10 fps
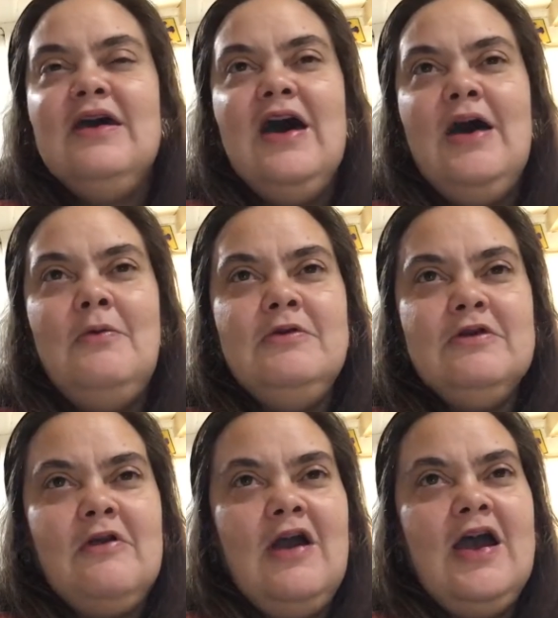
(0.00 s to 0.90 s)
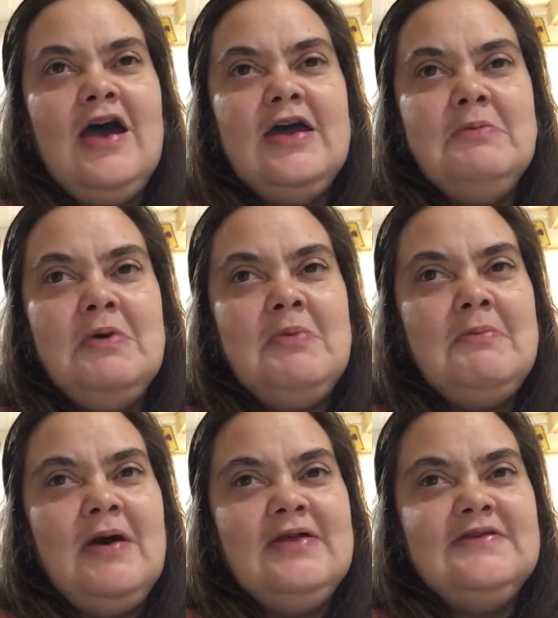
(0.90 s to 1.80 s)
I want to cry, but my
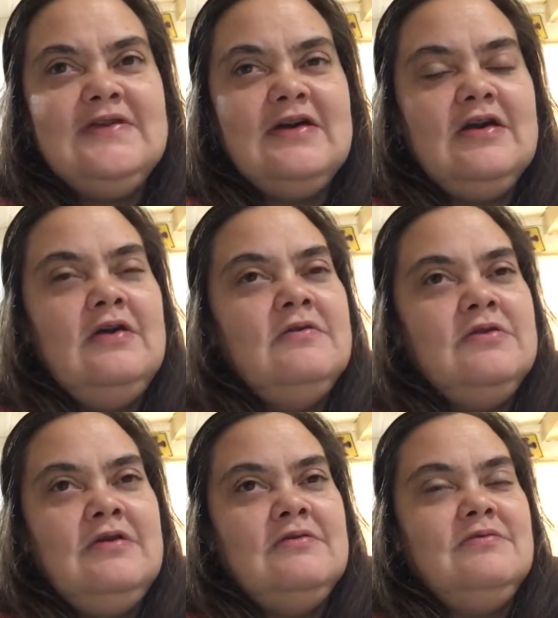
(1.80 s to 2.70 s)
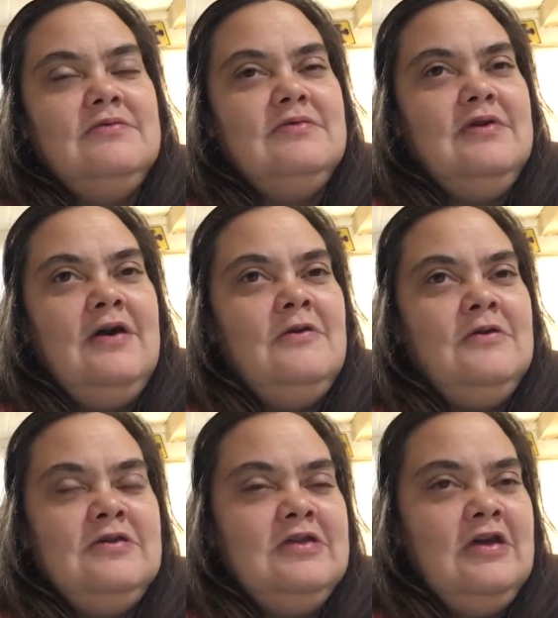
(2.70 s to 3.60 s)
body's like, oh no,
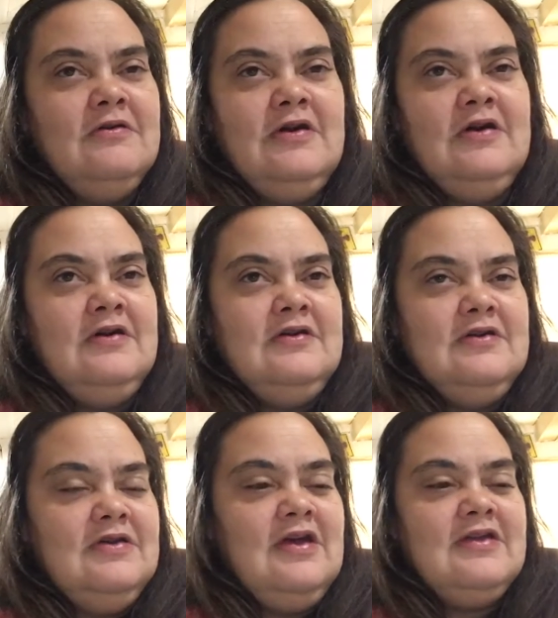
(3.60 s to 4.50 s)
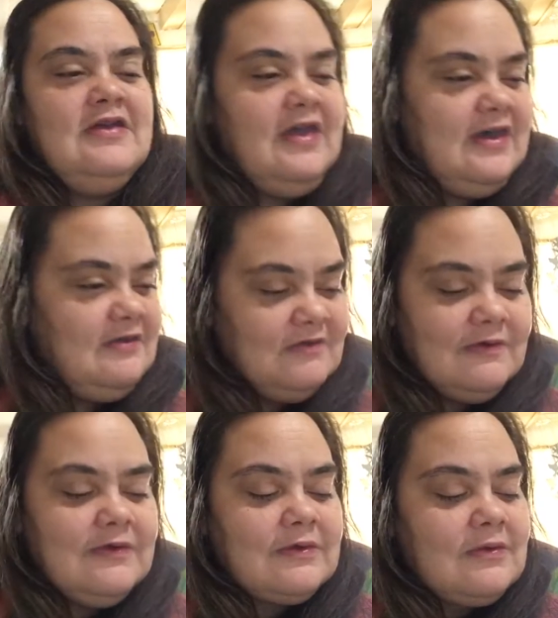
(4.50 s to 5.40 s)
you don't, not today.
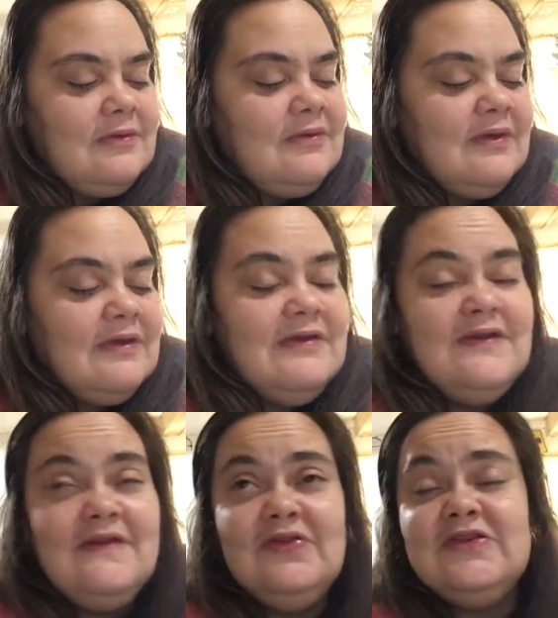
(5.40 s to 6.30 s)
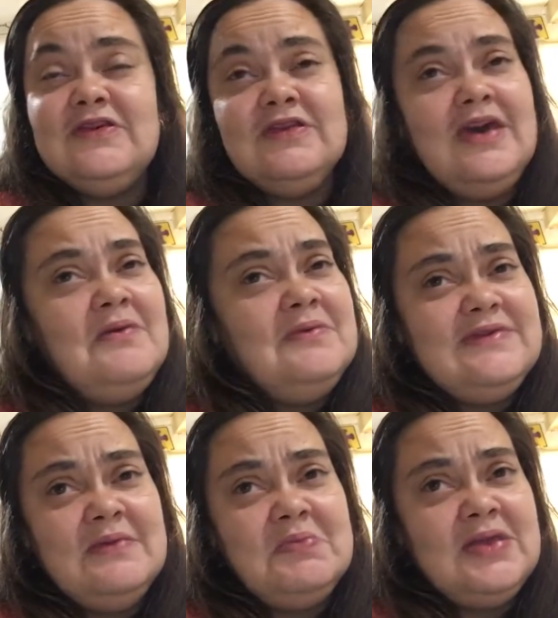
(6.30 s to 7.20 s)
So that was
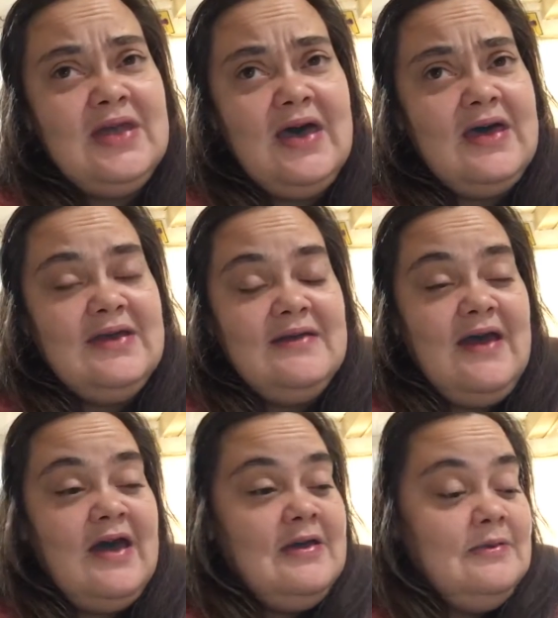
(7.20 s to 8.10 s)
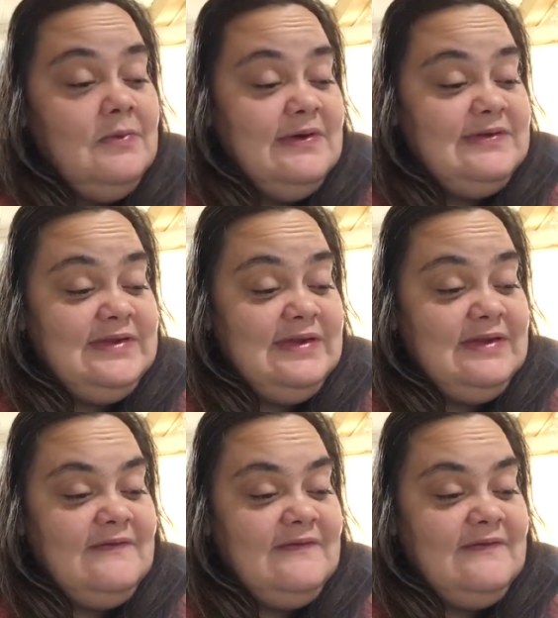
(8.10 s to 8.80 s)
something I wasn't